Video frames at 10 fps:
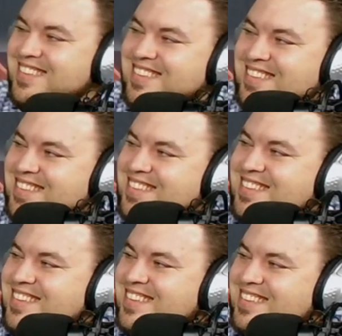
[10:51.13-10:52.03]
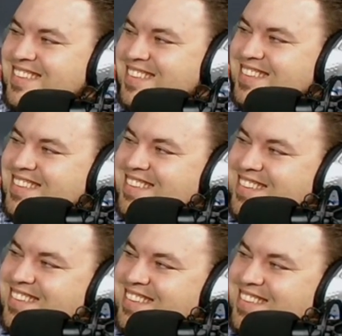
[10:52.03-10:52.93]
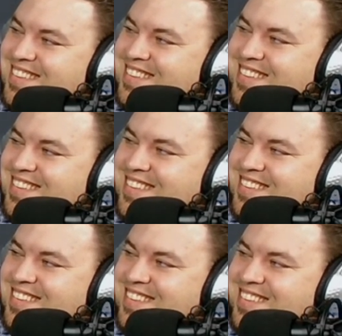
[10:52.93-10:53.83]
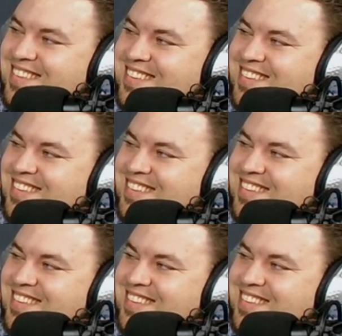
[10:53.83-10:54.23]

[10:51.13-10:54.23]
This person isn't speaking.